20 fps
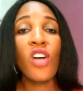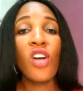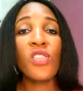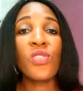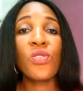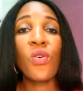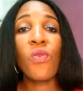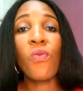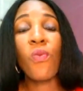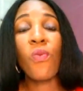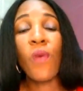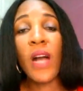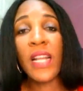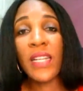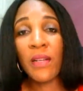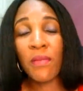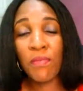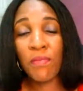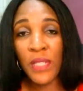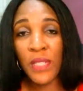Also,
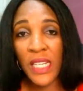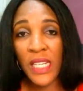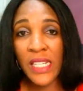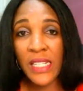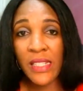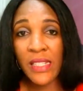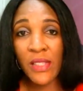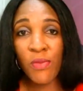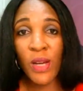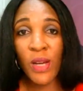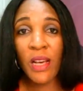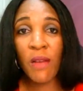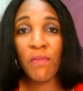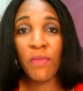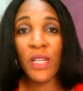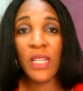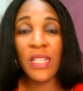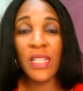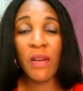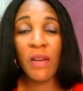wannabes.
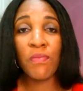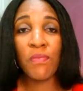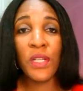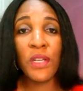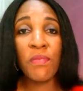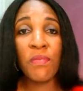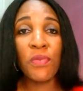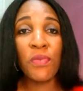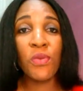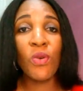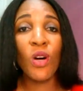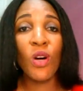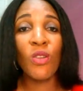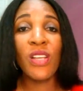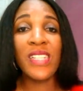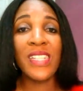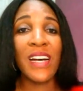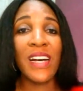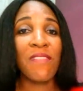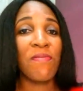Wannabes are people who
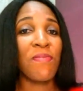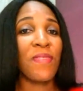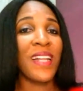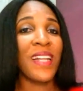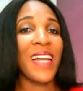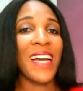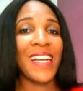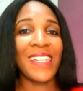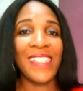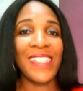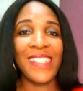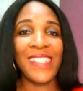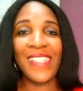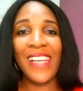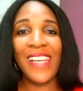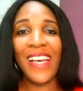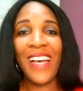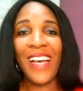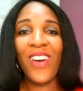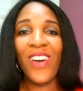always have plans.
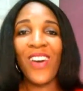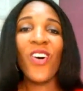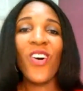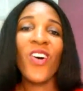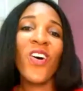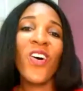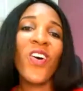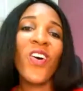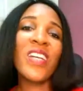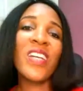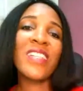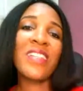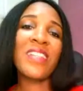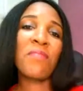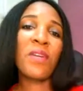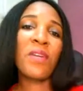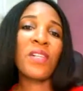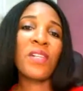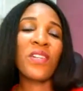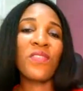Oh, it's the
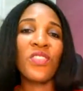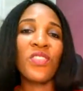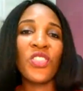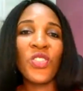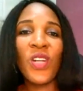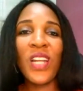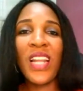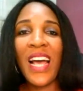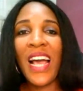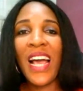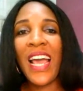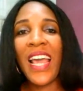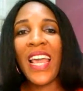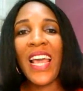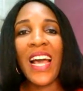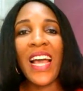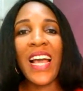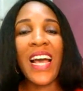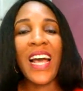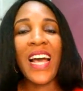month of July.
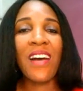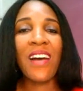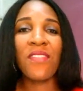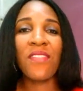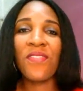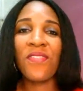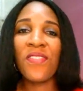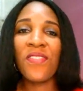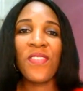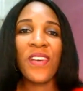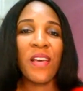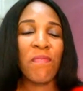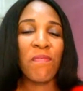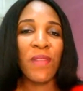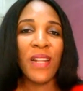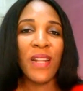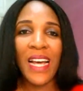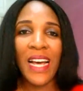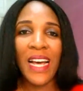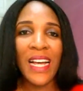I have a
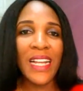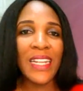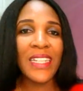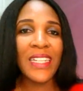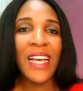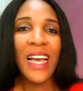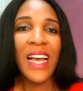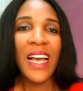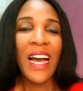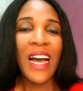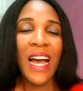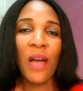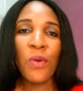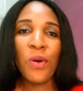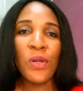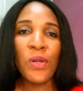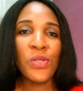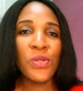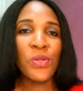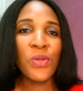plan. I
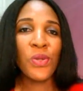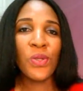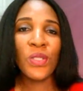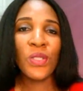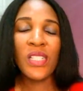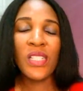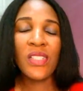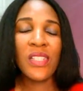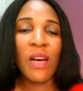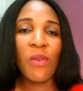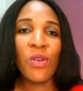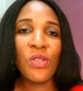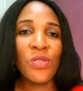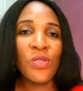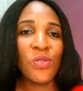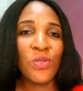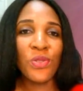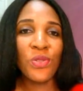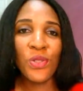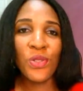want to go this. I want to
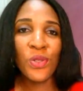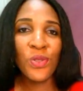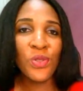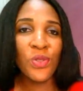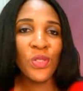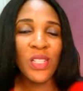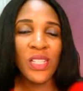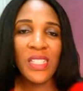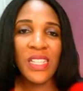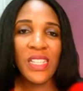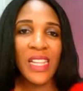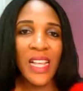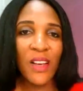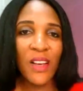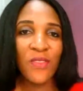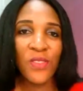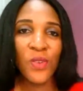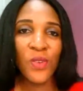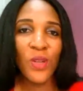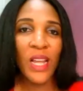grow to this
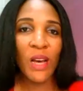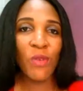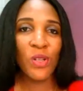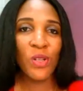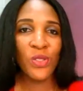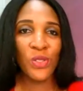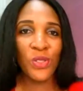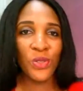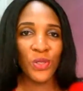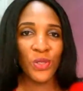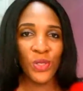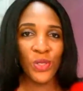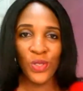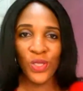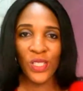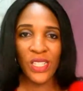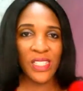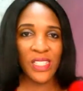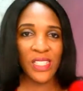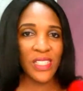level. I want to grow to
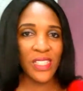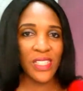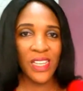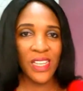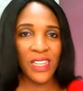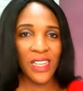this.